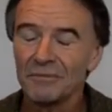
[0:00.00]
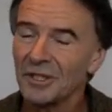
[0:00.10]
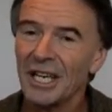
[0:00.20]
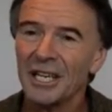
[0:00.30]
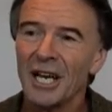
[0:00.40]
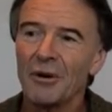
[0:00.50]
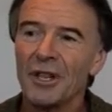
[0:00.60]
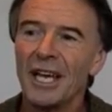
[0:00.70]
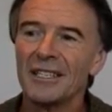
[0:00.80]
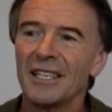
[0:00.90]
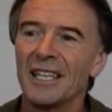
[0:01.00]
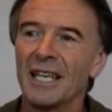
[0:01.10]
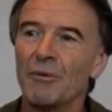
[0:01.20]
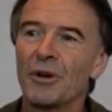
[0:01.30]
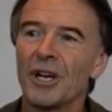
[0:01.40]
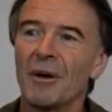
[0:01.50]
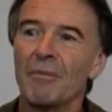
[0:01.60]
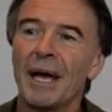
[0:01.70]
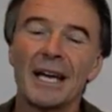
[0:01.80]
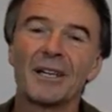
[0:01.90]
see how you go with that, and then we'll come
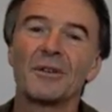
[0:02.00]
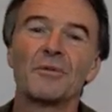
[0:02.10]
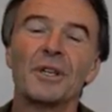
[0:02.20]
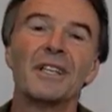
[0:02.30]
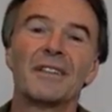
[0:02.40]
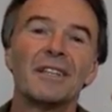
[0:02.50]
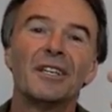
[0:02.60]
back with